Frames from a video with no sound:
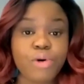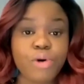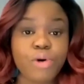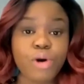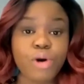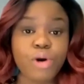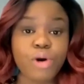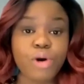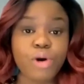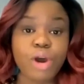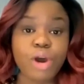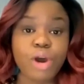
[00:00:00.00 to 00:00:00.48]

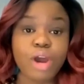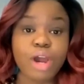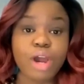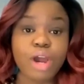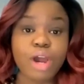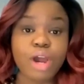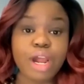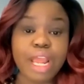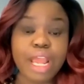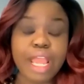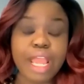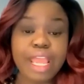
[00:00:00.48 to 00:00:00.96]

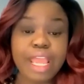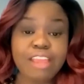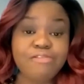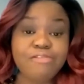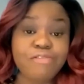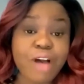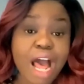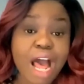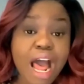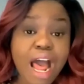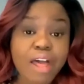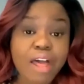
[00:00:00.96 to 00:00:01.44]
for
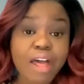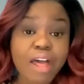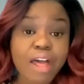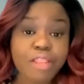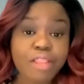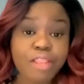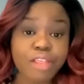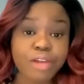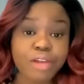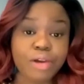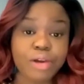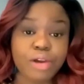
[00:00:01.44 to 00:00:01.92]
a
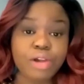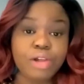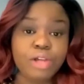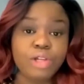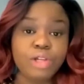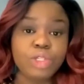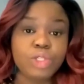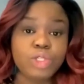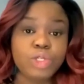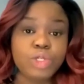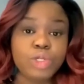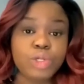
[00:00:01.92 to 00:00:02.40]

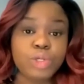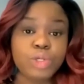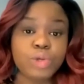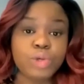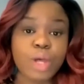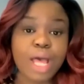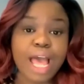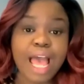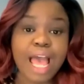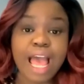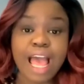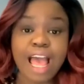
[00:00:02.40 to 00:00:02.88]
father
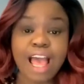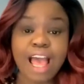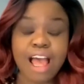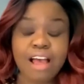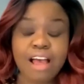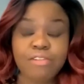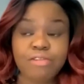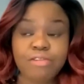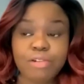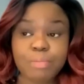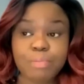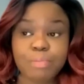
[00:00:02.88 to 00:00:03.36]
to
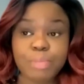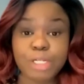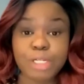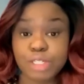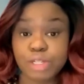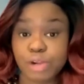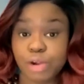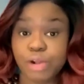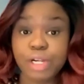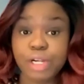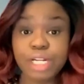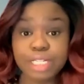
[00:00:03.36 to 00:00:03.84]
have
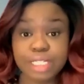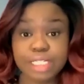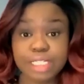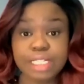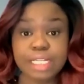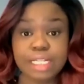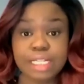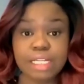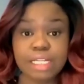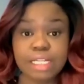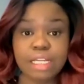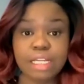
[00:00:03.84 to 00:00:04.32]

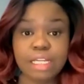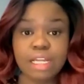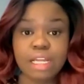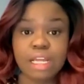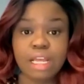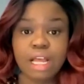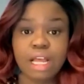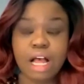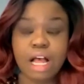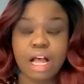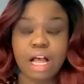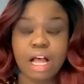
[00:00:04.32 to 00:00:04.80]

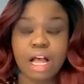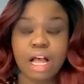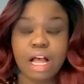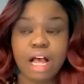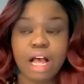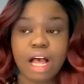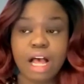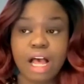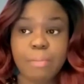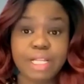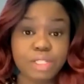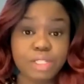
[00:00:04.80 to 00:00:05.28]
paternity
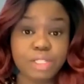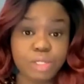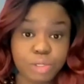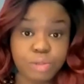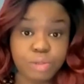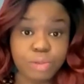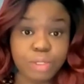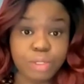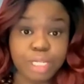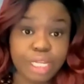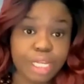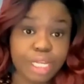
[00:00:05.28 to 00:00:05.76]
um,
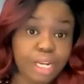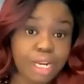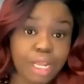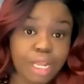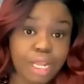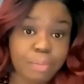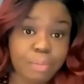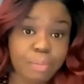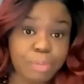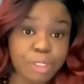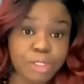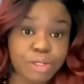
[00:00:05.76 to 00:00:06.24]
and to
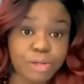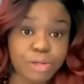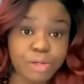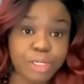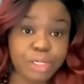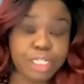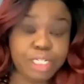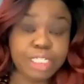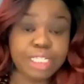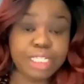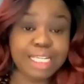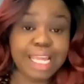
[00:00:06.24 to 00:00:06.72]
get a
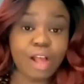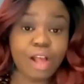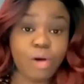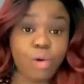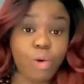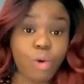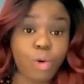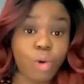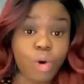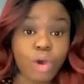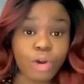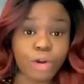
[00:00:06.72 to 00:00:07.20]

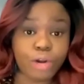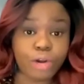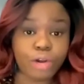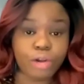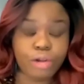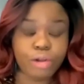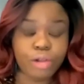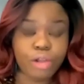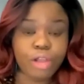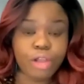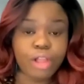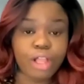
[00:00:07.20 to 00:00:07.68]
paternity
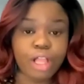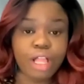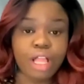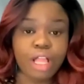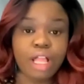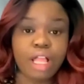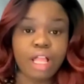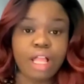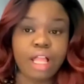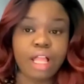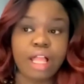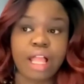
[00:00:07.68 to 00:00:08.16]
order?
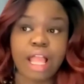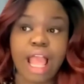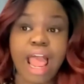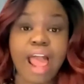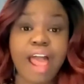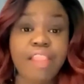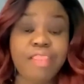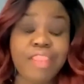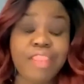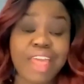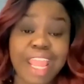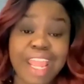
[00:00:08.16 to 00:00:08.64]

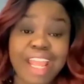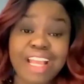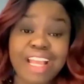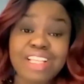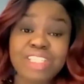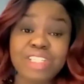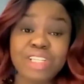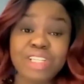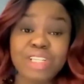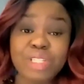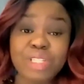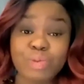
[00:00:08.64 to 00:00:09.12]
And
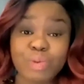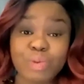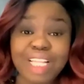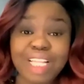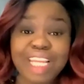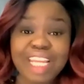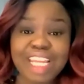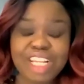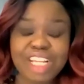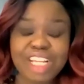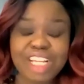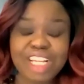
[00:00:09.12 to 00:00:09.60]
the answer
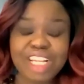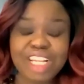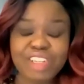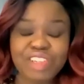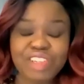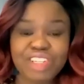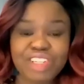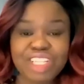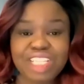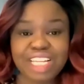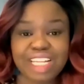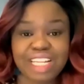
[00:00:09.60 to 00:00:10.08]
is really
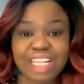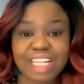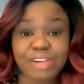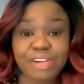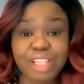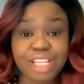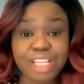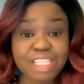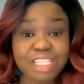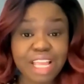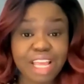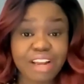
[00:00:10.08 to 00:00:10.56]

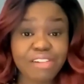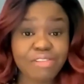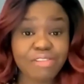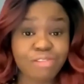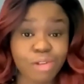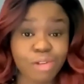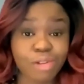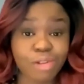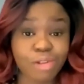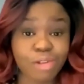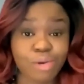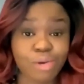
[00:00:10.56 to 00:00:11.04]
interesting. Here in the
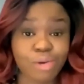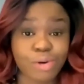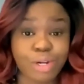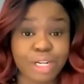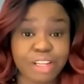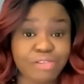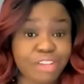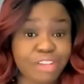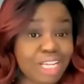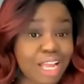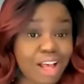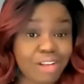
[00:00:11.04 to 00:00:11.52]
state of
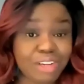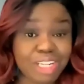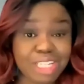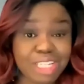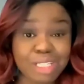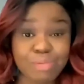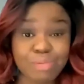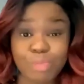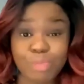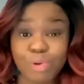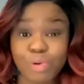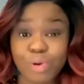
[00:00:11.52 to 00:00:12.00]
Florida, if a
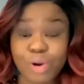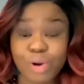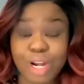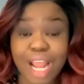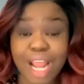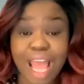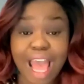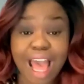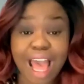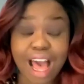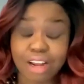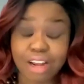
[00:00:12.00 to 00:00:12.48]
child is
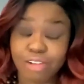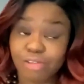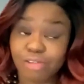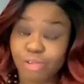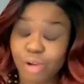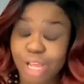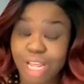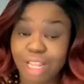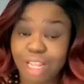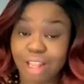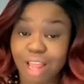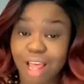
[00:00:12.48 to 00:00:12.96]
born
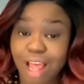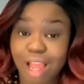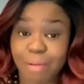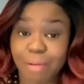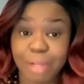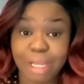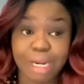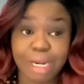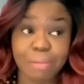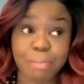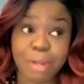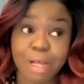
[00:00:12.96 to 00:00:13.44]
out of
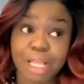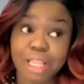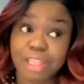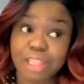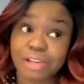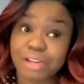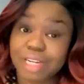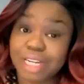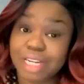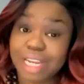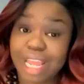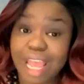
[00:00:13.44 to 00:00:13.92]
wedlock,
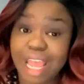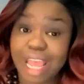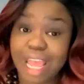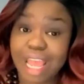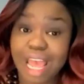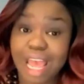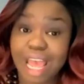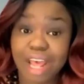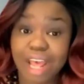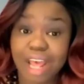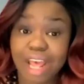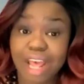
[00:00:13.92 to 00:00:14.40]
meaning mother and
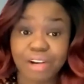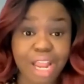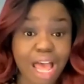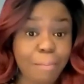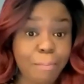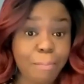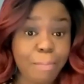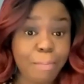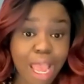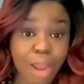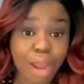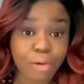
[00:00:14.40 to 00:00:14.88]
dad are
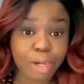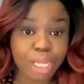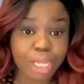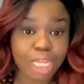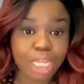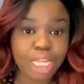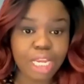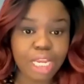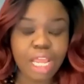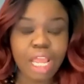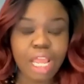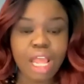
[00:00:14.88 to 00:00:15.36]
not
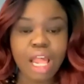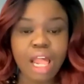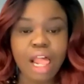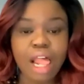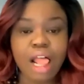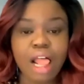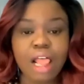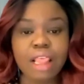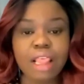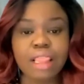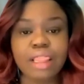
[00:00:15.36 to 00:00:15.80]
married,